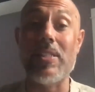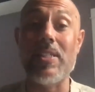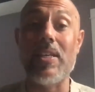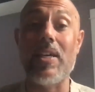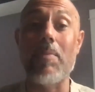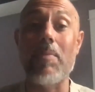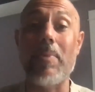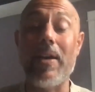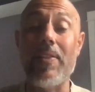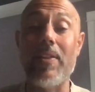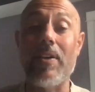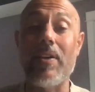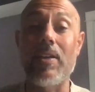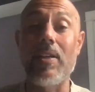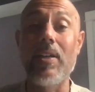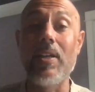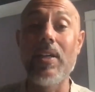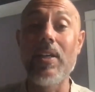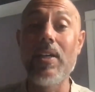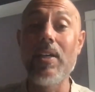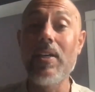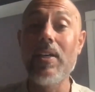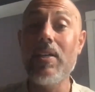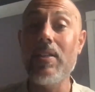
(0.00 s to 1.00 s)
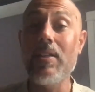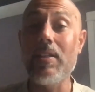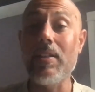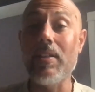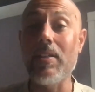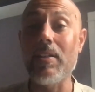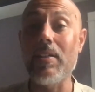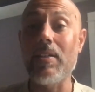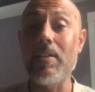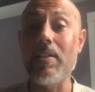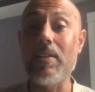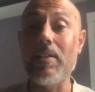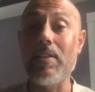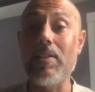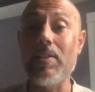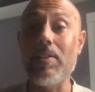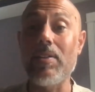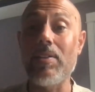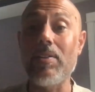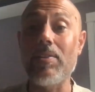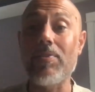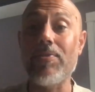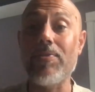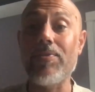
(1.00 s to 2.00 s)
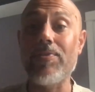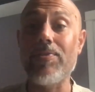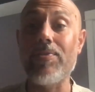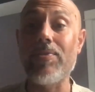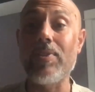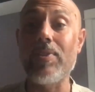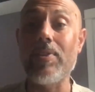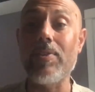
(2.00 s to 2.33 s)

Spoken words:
to some extent by the